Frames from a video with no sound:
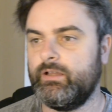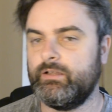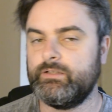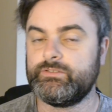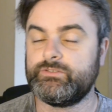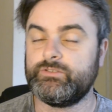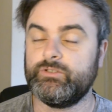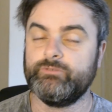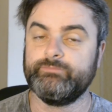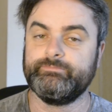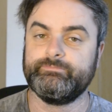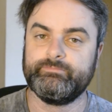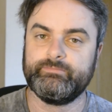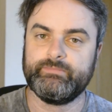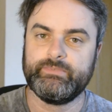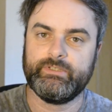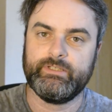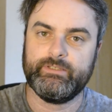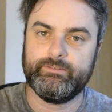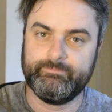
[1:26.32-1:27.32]
So
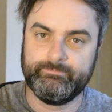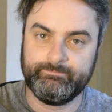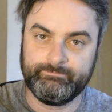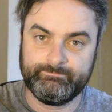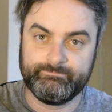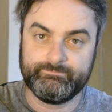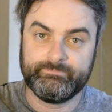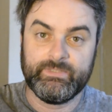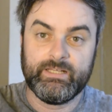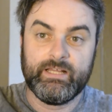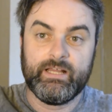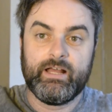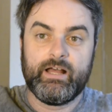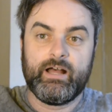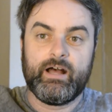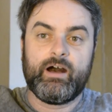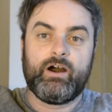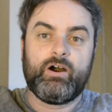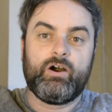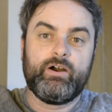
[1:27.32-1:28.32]

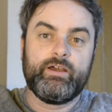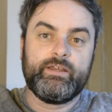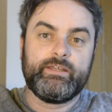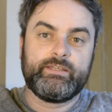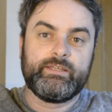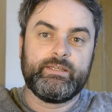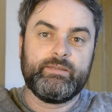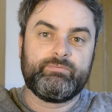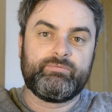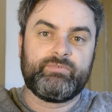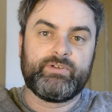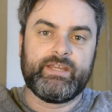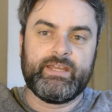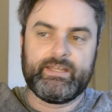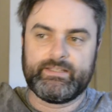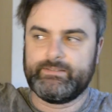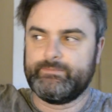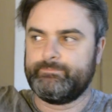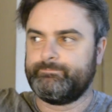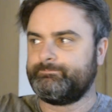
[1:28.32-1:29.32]
I keep
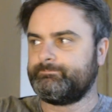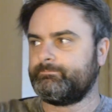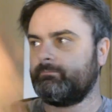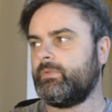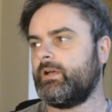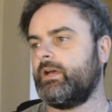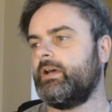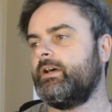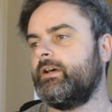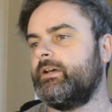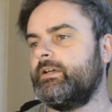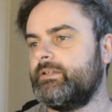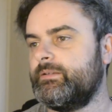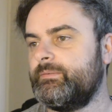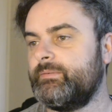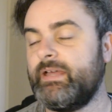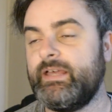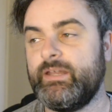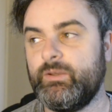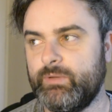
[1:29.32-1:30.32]
forgetting.
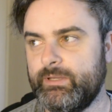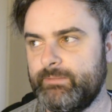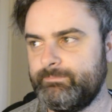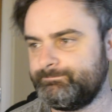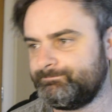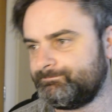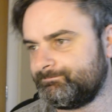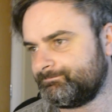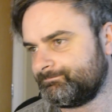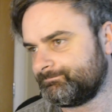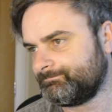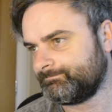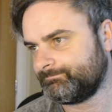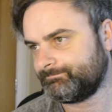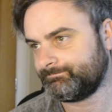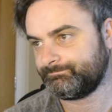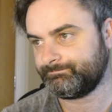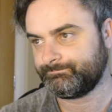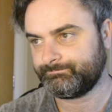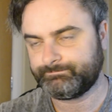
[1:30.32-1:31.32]
Anyway,
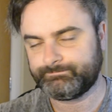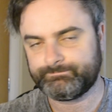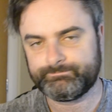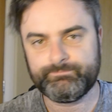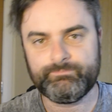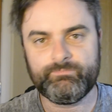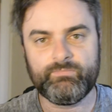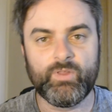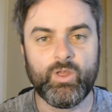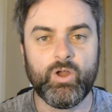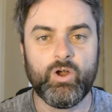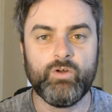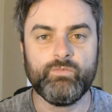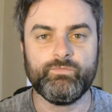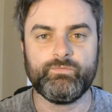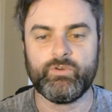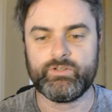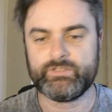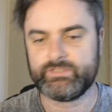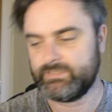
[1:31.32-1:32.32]

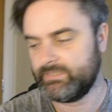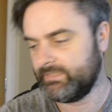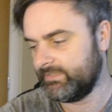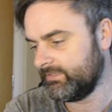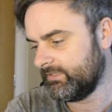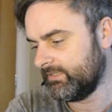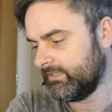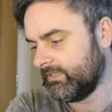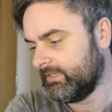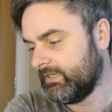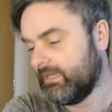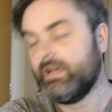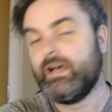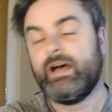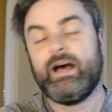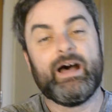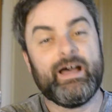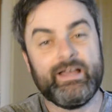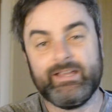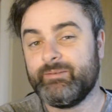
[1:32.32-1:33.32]
unfortunately,
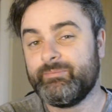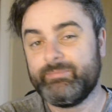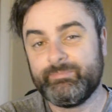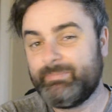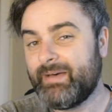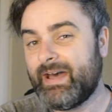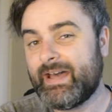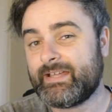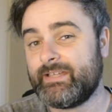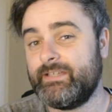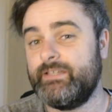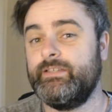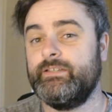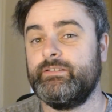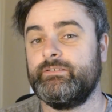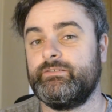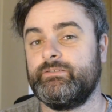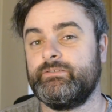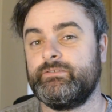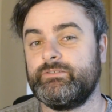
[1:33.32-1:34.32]
I am back
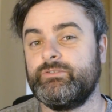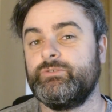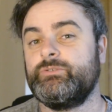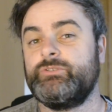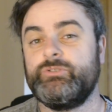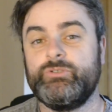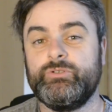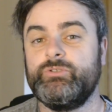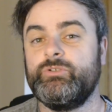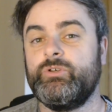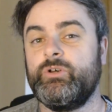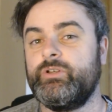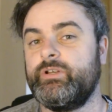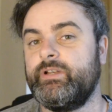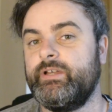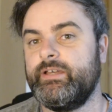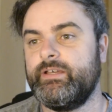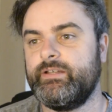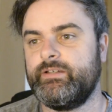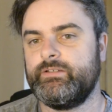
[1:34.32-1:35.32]
again. So to annoy your
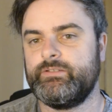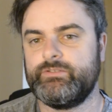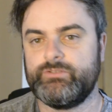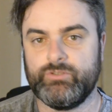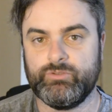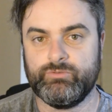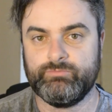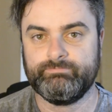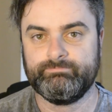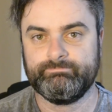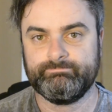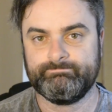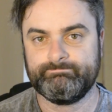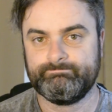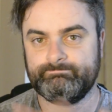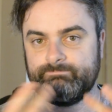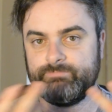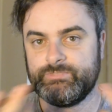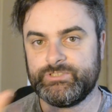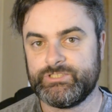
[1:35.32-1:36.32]
head, so
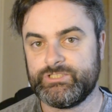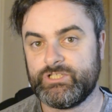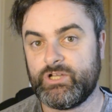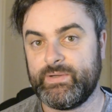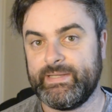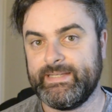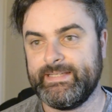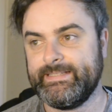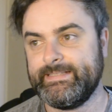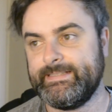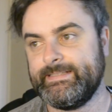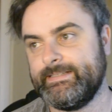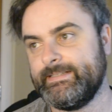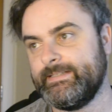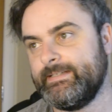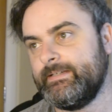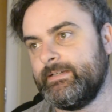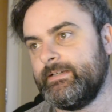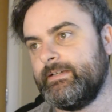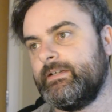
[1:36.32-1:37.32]
sorry.
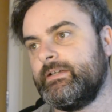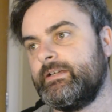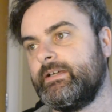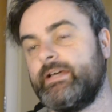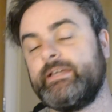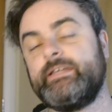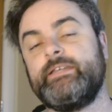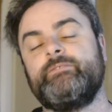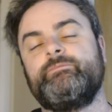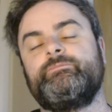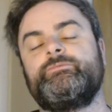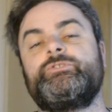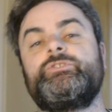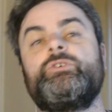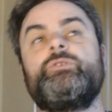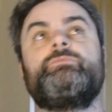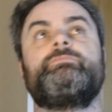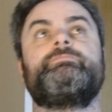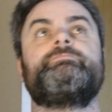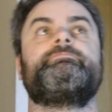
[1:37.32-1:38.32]
Again,
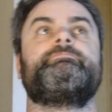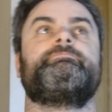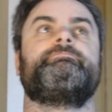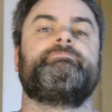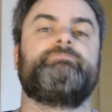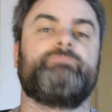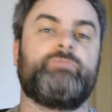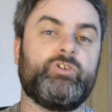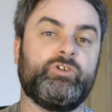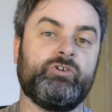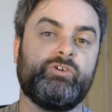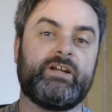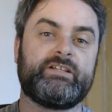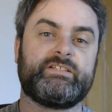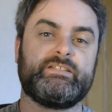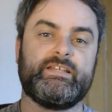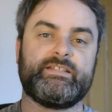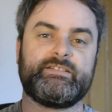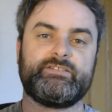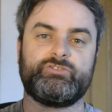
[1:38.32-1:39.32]
so
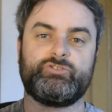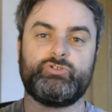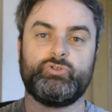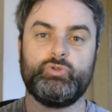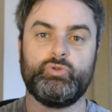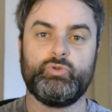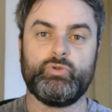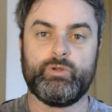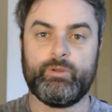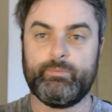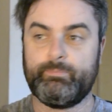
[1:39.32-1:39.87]
congratulations to